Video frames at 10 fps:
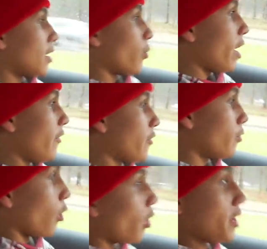away
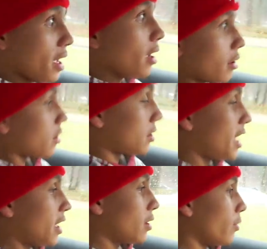from. Well, yeah, yes.
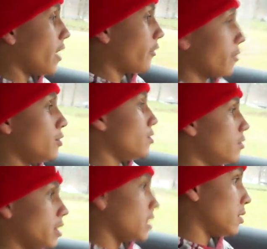taken away from
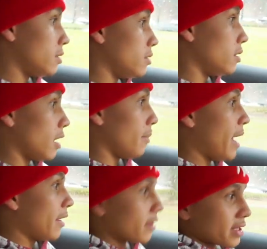you in seconds. a
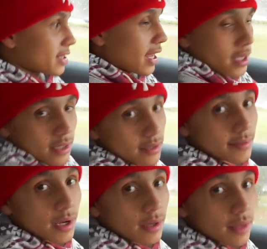matter of seconds,
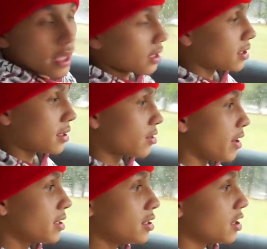man. Like it's, it's
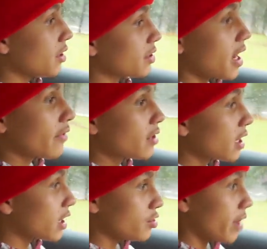crazy. Cherish everything
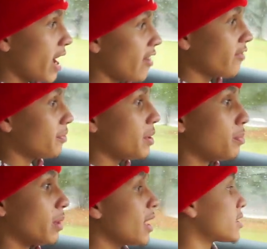that you have. Be
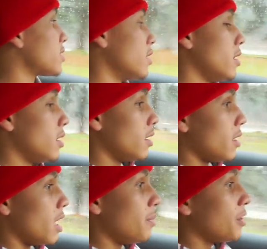blessed
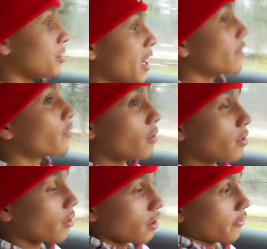and be
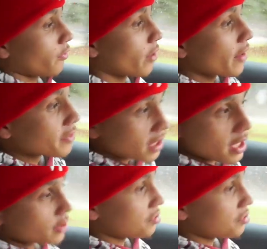thankful for everything that you